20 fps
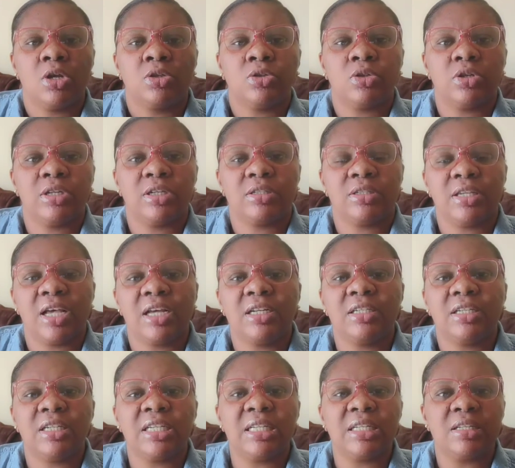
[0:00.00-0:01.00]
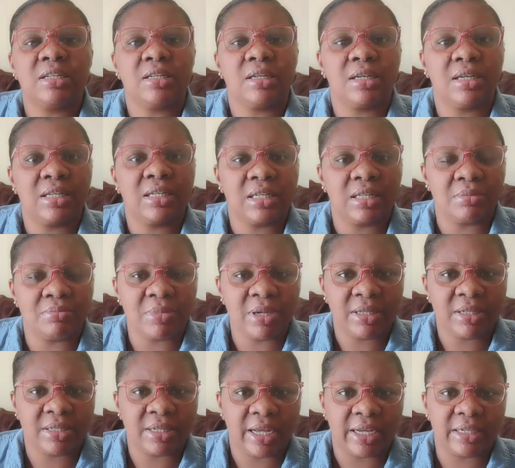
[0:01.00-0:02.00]
So they said
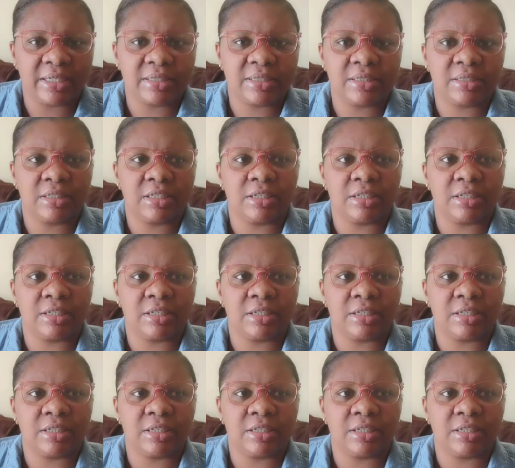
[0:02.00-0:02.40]
midnight,